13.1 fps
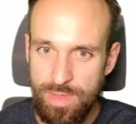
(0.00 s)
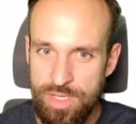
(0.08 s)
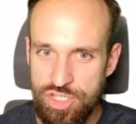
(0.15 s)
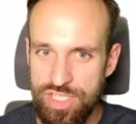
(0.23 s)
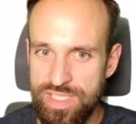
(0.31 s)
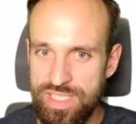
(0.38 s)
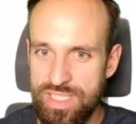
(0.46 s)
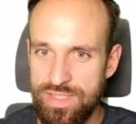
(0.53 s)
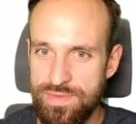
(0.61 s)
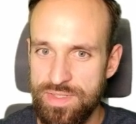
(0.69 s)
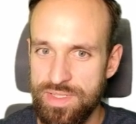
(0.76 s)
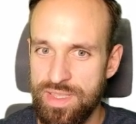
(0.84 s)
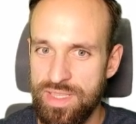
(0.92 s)
It just
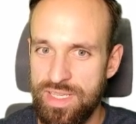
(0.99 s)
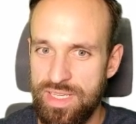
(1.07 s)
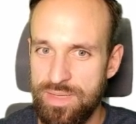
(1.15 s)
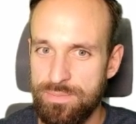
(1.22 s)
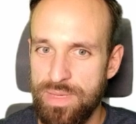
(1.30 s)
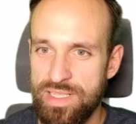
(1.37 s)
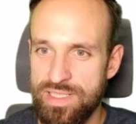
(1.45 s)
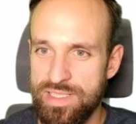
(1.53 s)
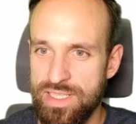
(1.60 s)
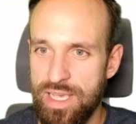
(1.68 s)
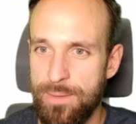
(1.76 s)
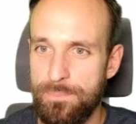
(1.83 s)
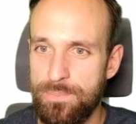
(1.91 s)
gives the
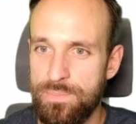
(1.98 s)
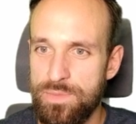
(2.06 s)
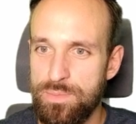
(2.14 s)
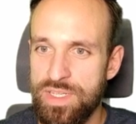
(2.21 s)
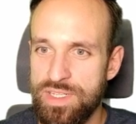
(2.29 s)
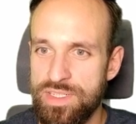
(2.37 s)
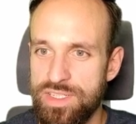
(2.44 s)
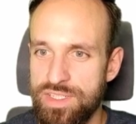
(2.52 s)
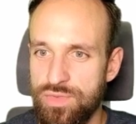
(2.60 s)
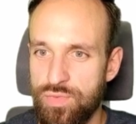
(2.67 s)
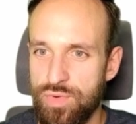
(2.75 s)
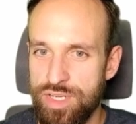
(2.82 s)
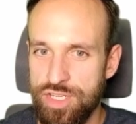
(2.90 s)
buttons a bit
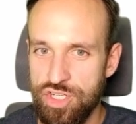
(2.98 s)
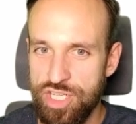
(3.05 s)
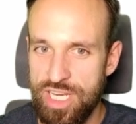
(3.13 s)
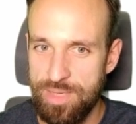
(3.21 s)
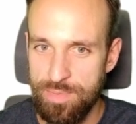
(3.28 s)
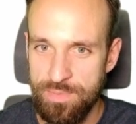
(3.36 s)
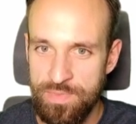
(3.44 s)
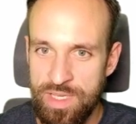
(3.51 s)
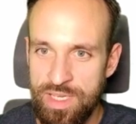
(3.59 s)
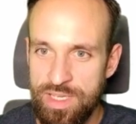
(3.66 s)
different shape.